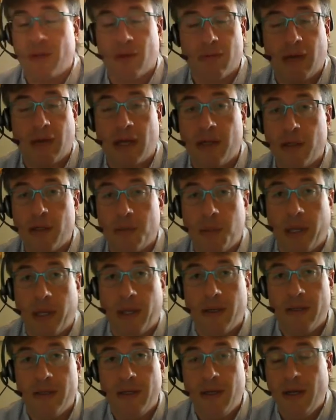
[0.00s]
I could be.
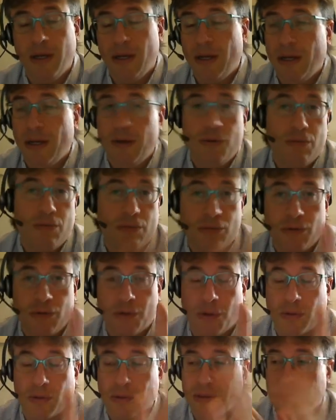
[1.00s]
Who
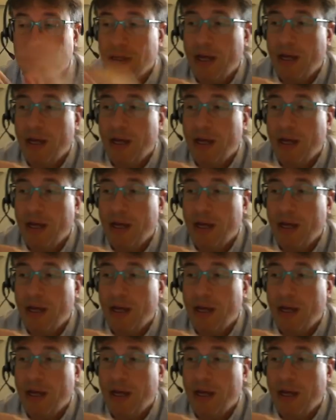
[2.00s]
knows?